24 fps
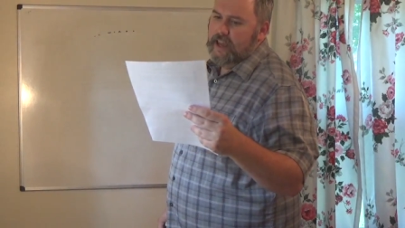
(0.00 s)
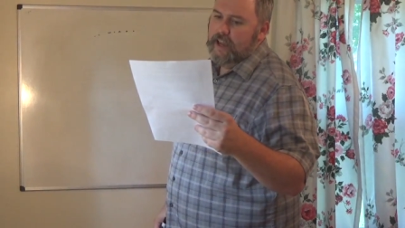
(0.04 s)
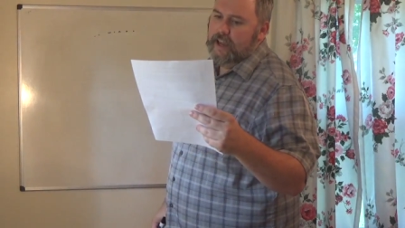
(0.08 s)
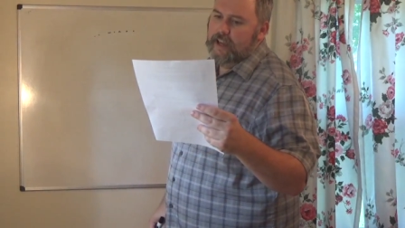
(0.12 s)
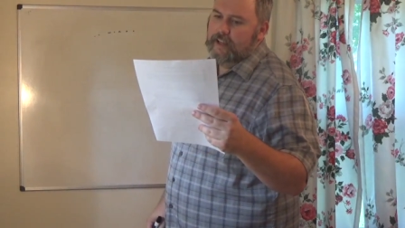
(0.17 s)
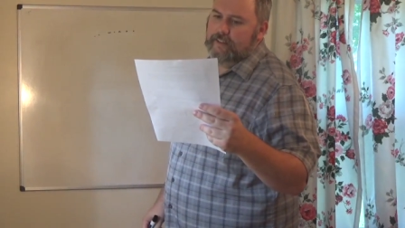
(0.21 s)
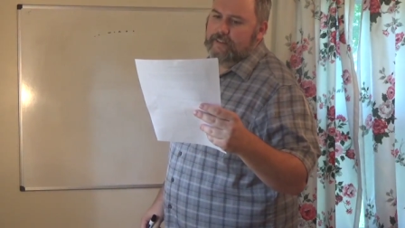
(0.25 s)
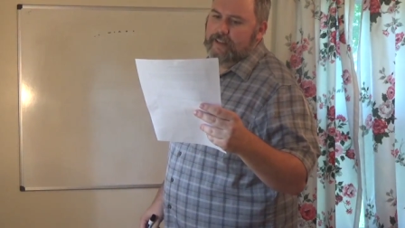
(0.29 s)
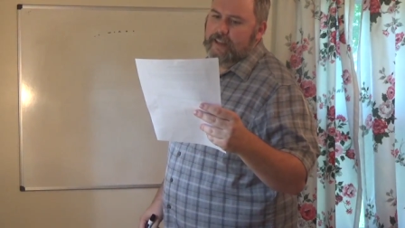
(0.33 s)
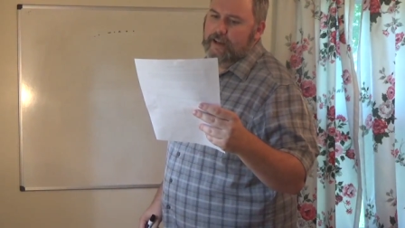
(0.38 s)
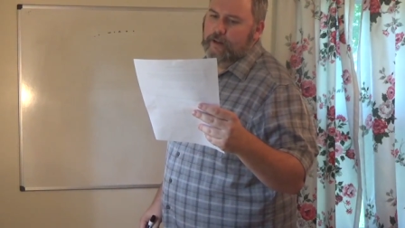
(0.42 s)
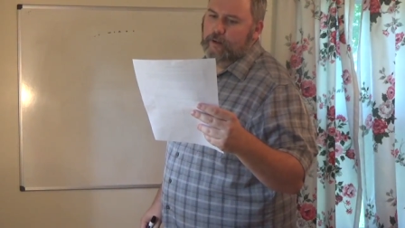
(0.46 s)

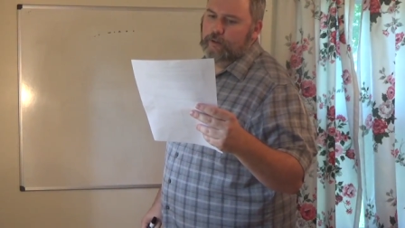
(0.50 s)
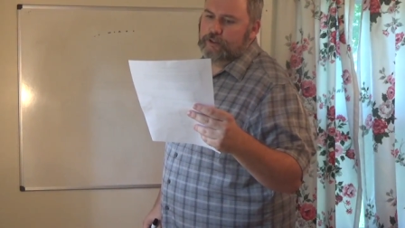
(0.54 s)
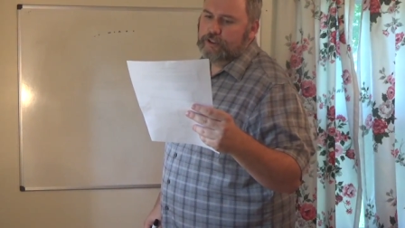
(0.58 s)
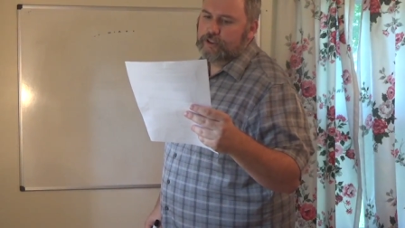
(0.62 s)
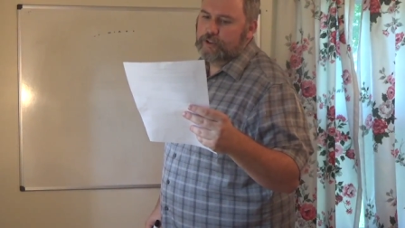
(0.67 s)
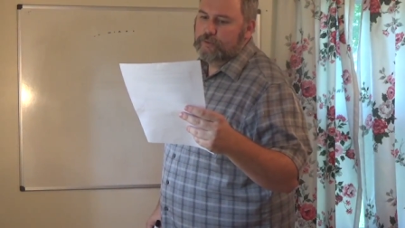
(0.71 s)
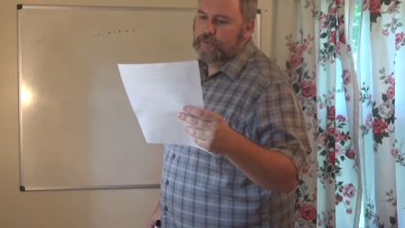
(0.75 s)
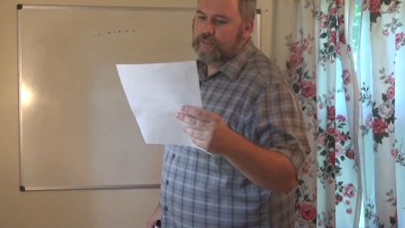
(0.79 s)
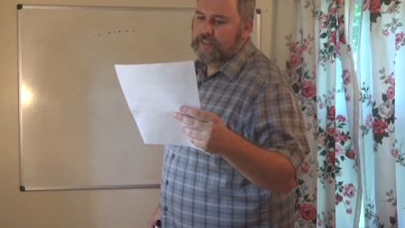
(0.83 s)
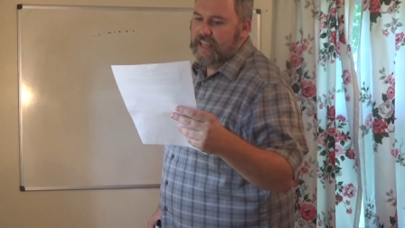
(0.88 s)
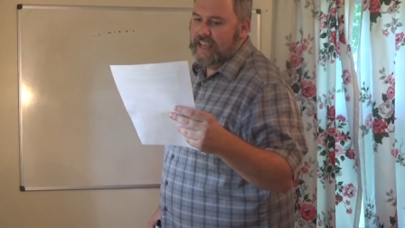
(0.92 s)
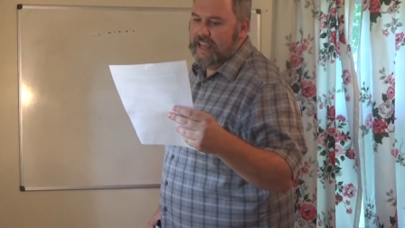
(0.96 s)
it tells
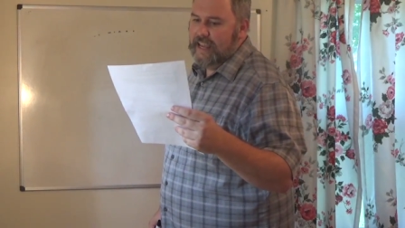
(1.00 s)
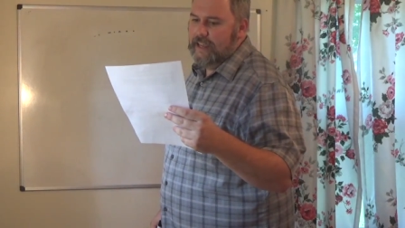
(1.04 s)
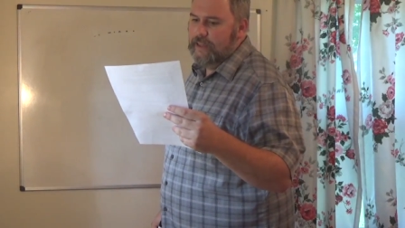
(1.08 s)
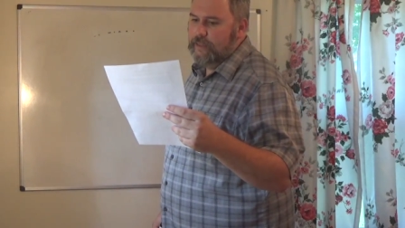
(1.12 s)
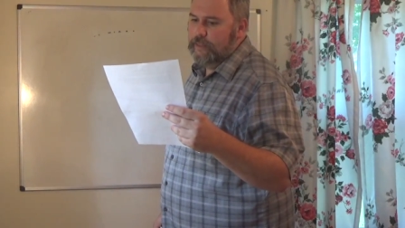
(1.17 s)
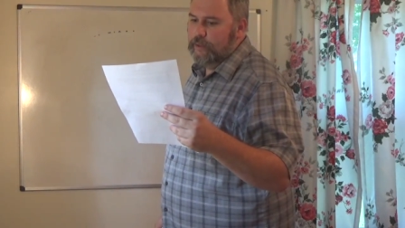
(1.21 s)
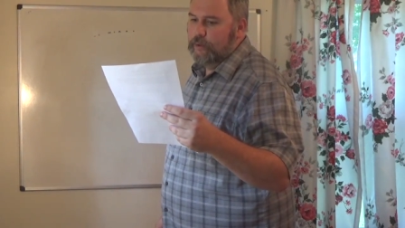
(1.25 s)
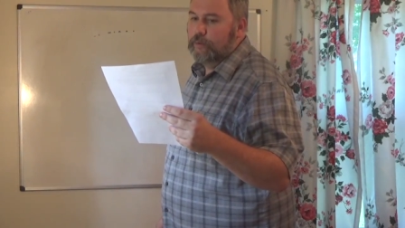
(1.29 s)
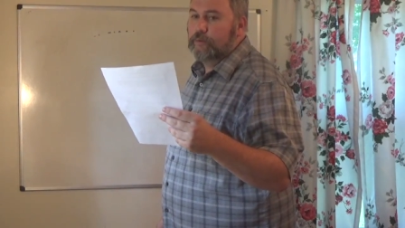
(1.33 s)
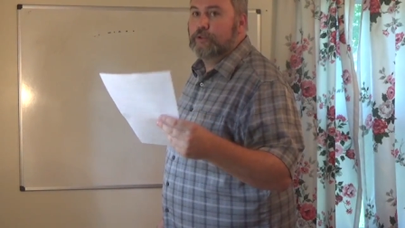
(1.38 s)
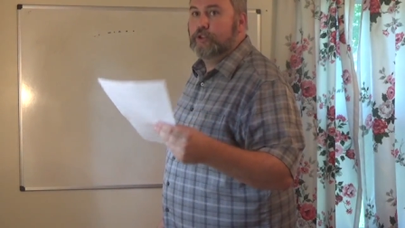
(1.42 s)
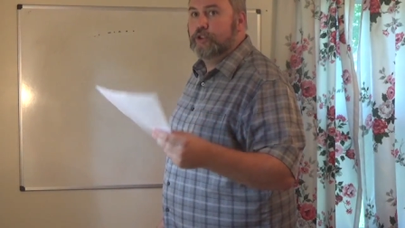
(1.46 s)
you
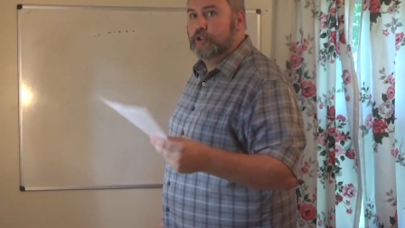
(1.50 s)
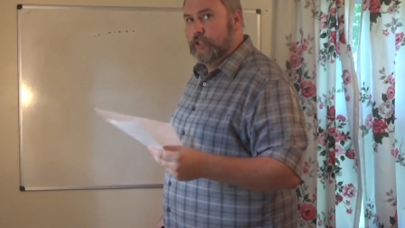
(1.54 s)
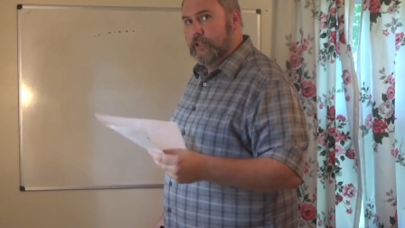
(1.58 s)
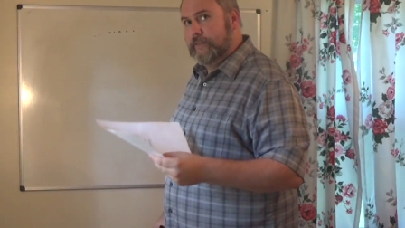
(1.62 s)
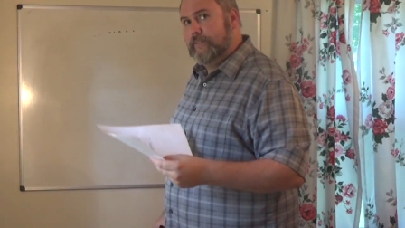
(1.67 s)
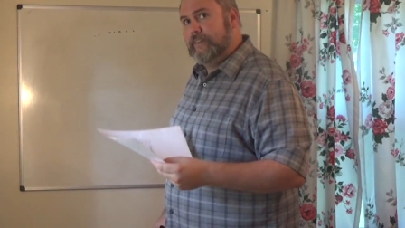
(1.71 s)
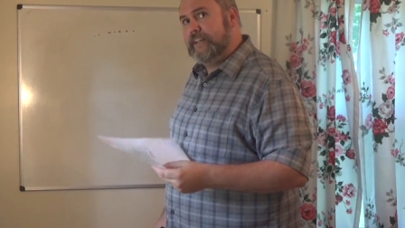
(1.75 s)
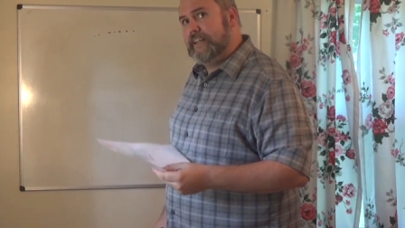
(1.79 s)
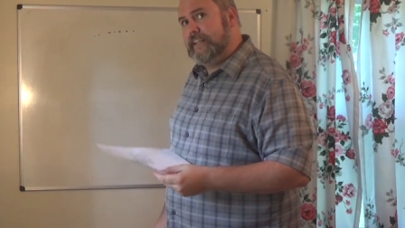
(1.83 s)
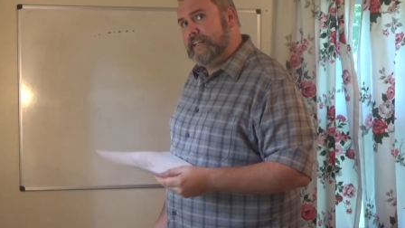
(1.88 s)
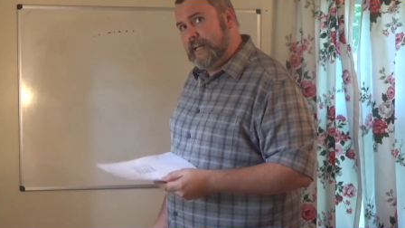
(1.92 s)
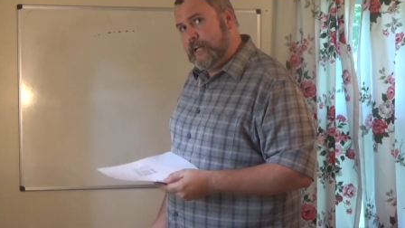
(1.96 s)
teeth on
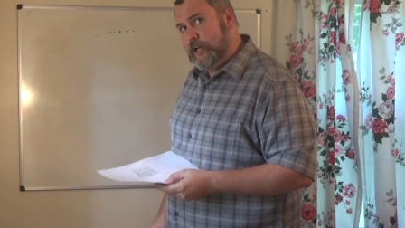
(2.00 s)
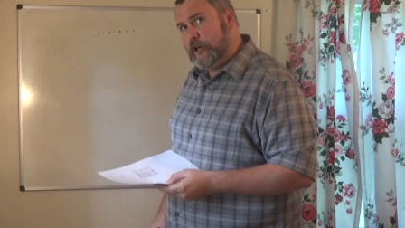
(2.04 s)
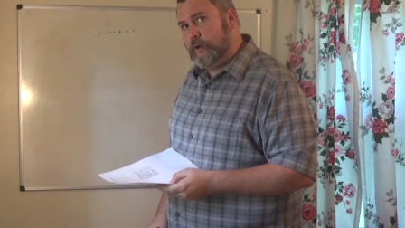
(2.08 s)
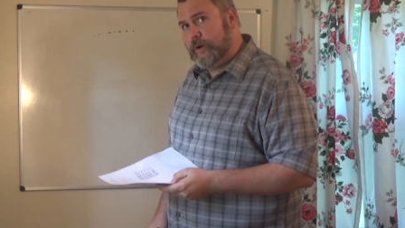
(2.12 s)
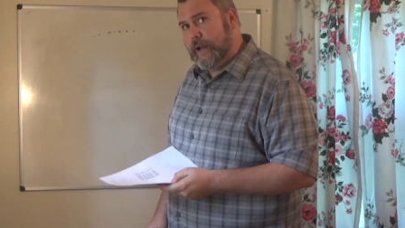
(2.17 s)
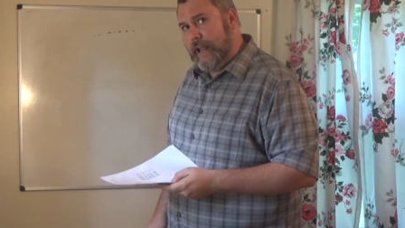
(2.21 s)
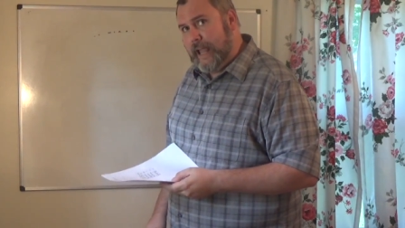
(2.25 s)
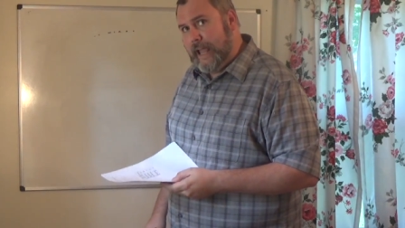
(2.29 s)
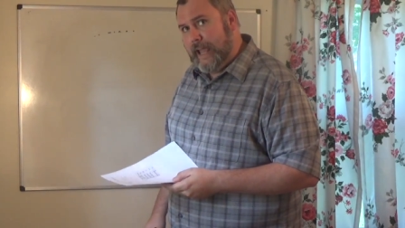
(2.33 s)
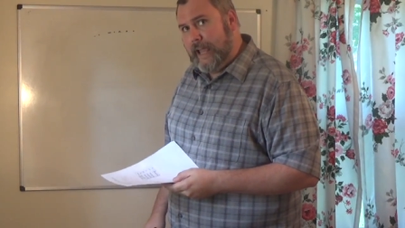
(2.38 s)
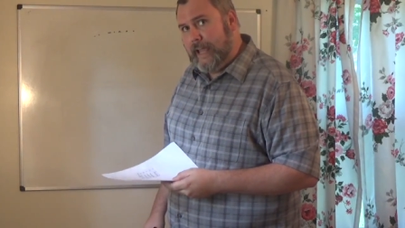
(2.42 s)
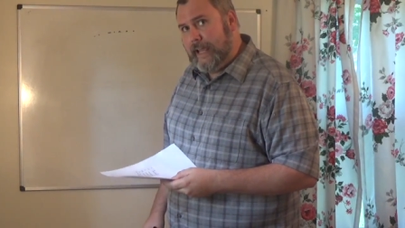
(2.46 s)
driven
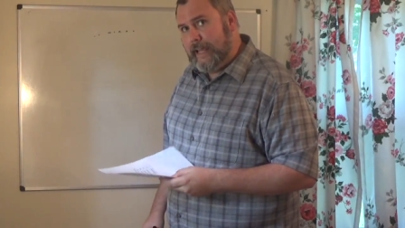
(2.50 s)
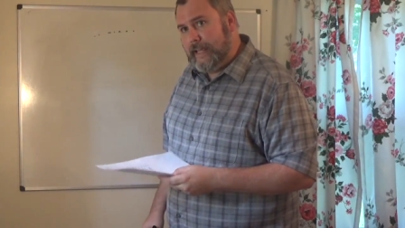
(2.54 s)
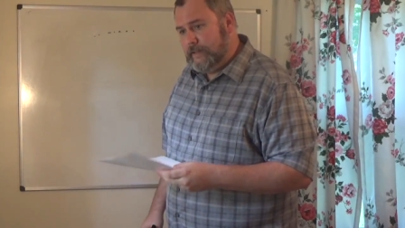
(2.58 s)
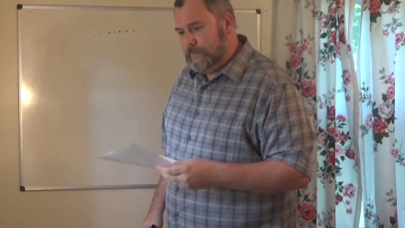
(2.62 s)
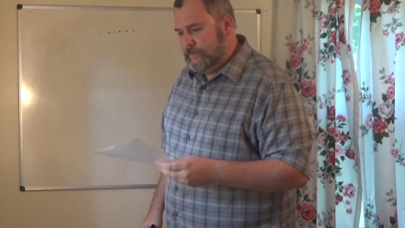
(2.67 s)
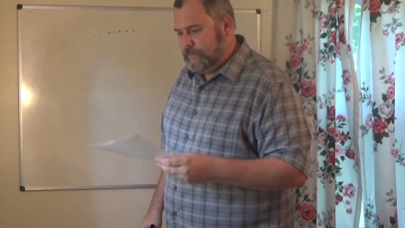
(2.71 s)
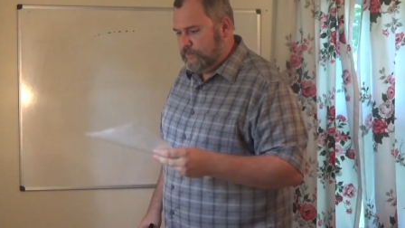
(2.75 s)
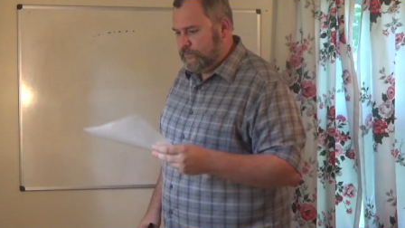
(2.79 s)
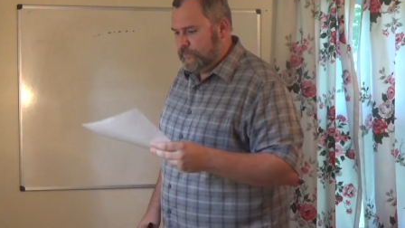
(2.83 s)
gear A,